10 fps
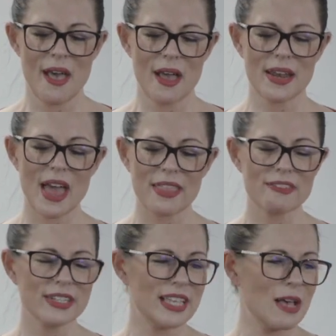Another
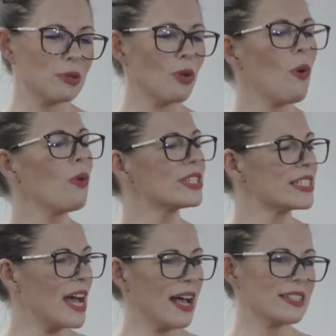example, all the
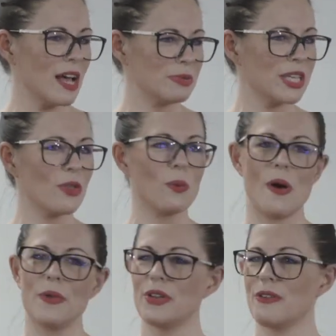startups in the
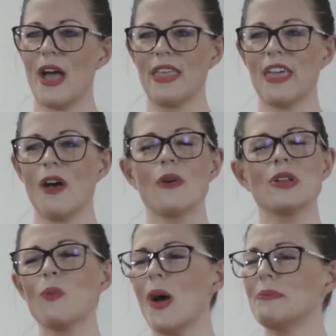world that are out there,
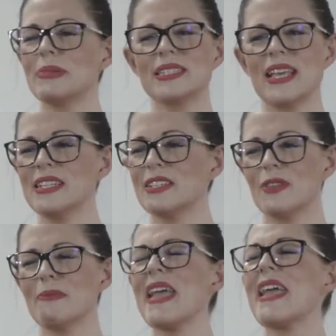only 1% of
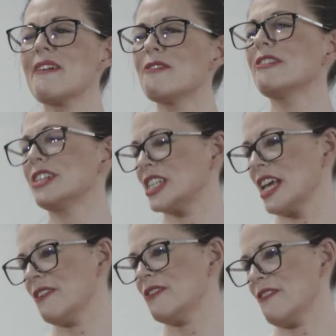them ever
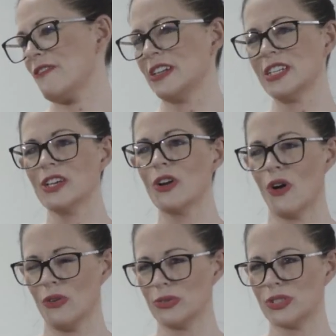achieve their funding
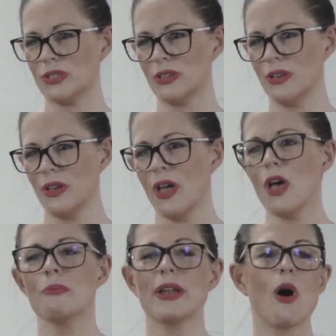goals.
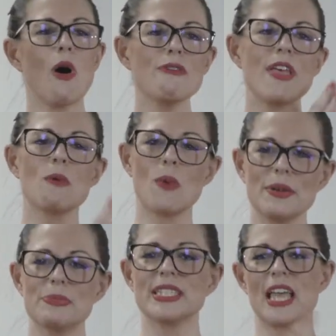But of that
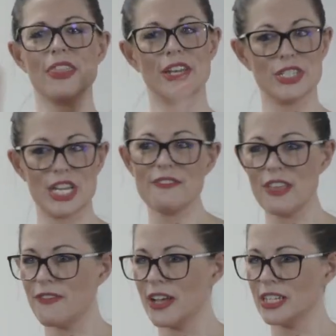1% that achieve
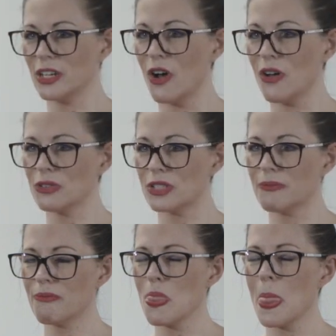their funding goals,
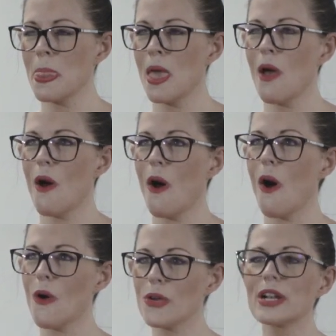
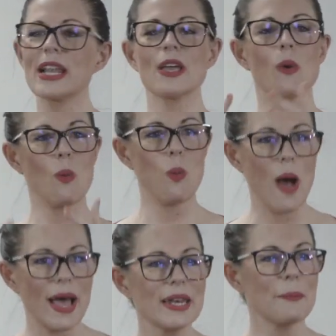only
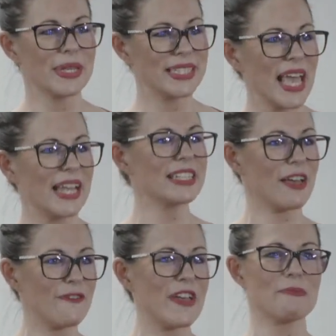1%
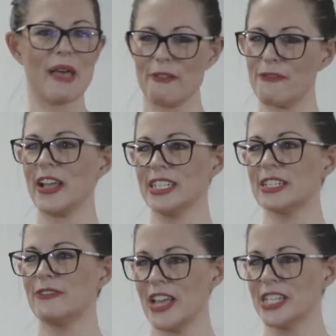are
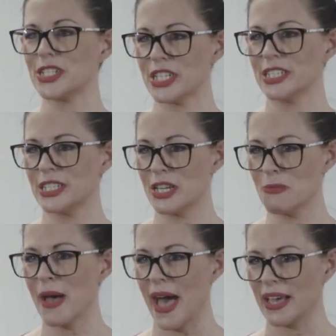female-funded ventures that are
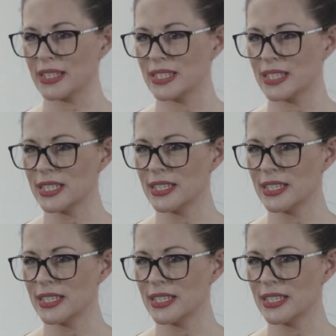backed.